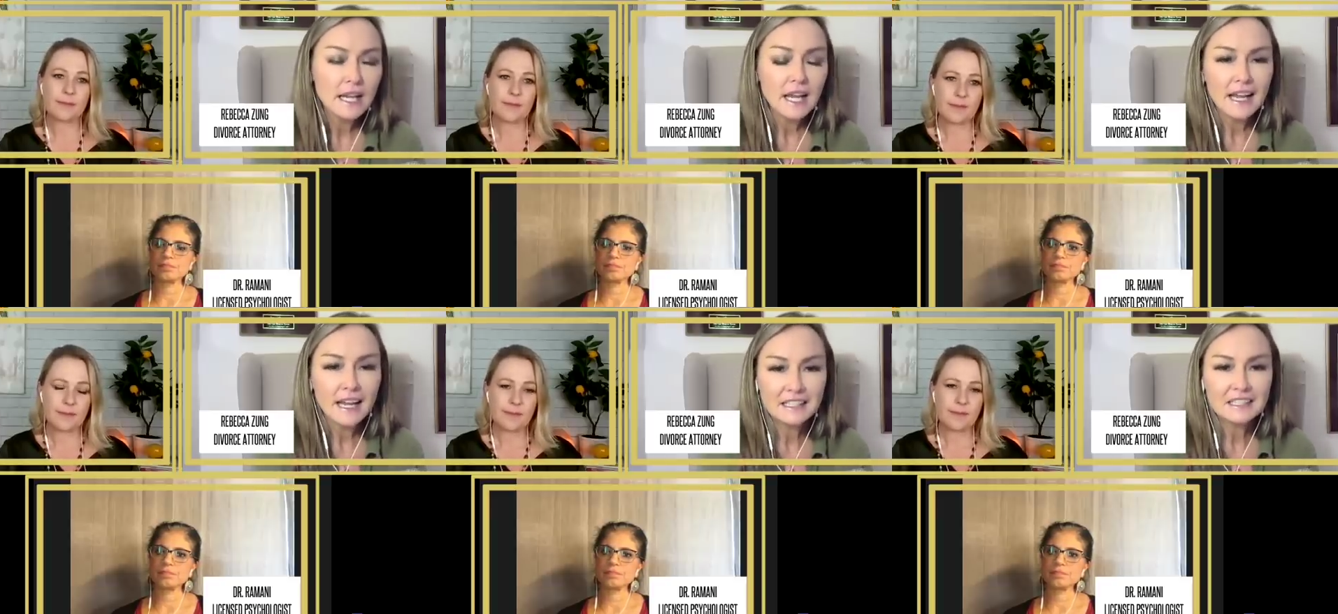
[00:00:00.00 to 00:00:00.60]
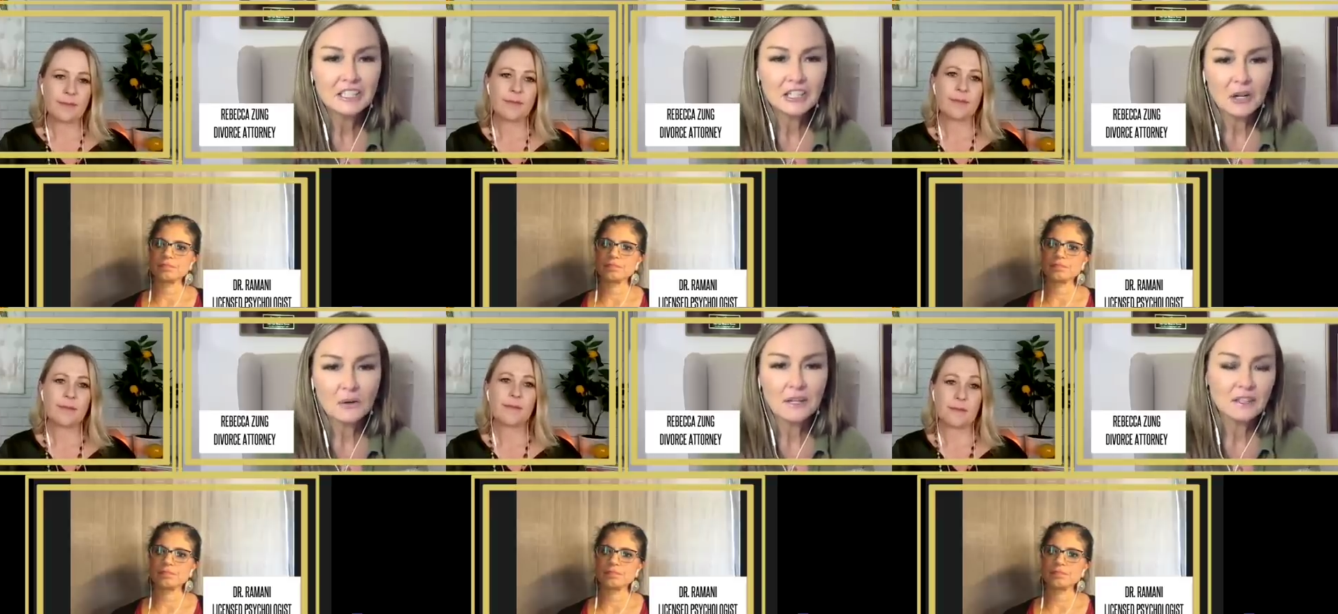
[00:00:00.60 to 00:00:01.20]
Speaker 1: And, you
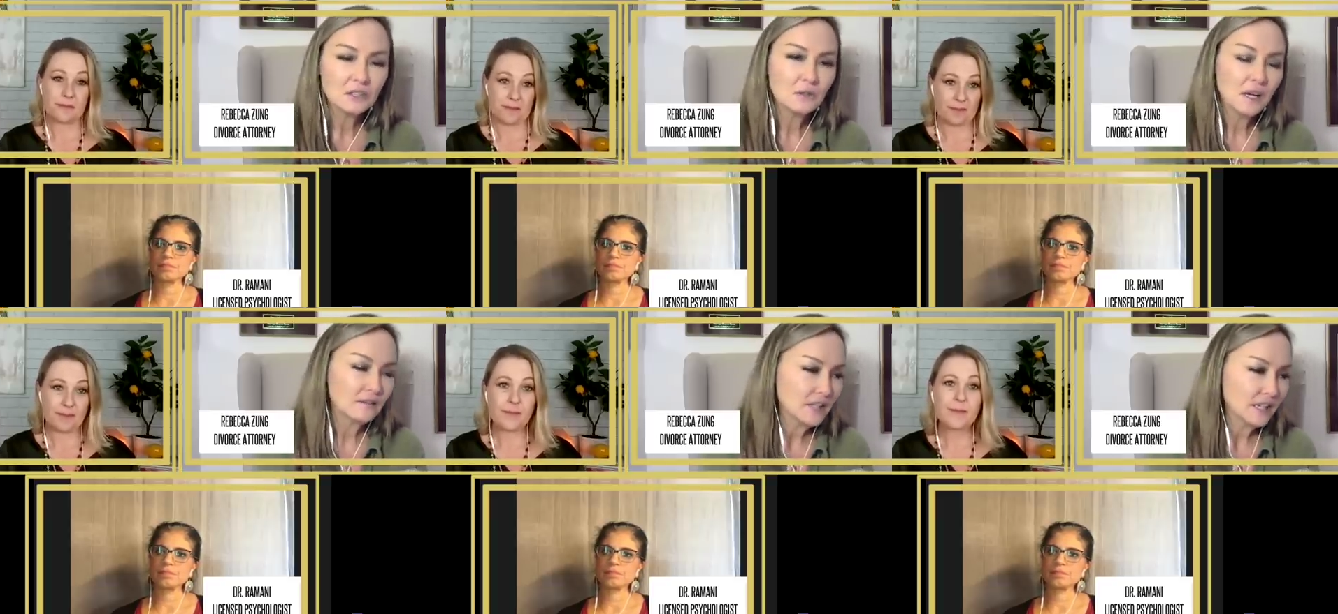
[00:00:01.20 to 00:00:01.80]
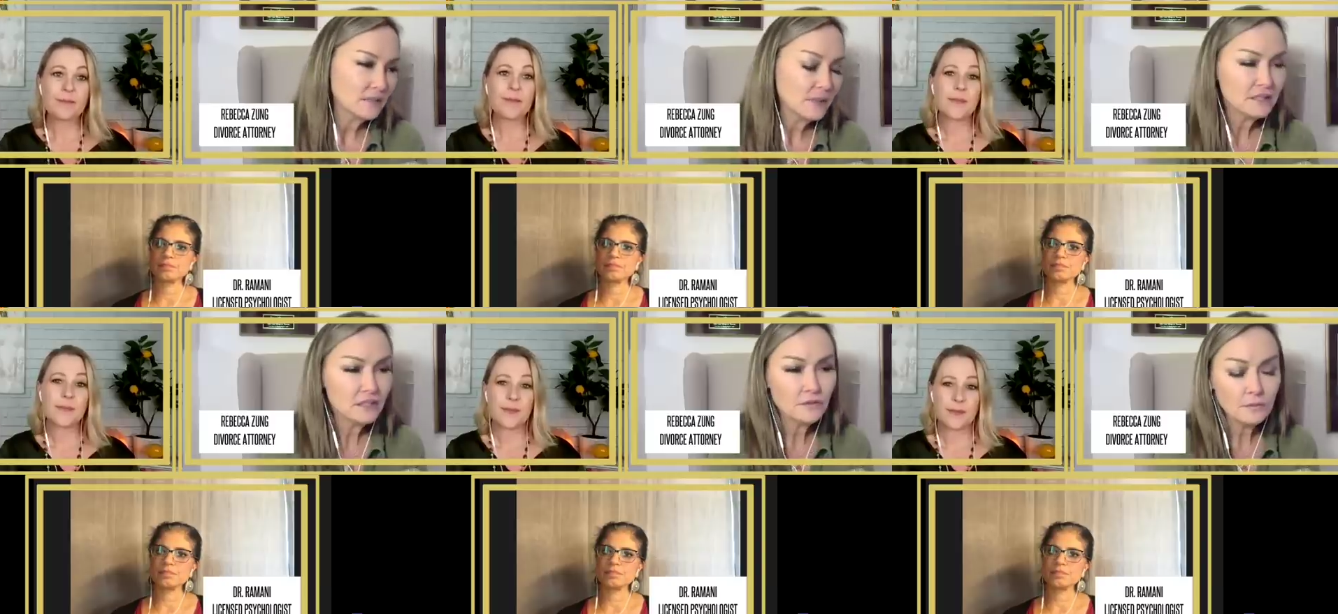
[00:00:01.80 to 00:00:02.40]
know, and then you have text
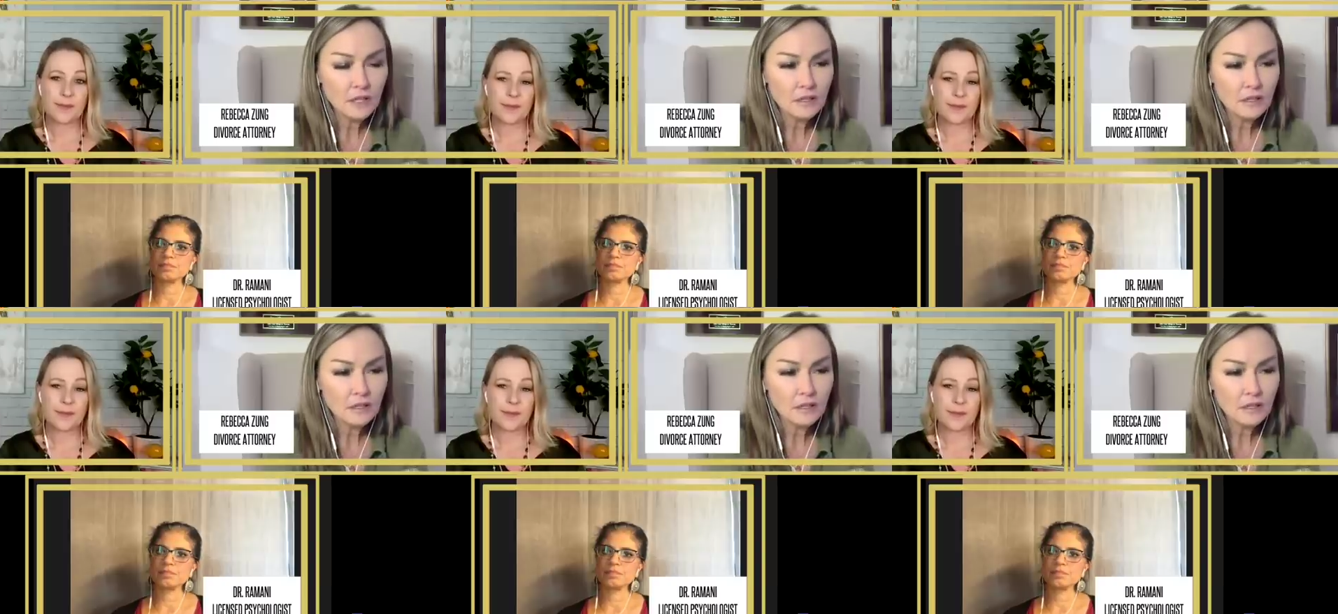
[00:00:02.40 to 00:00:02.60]
message from uh,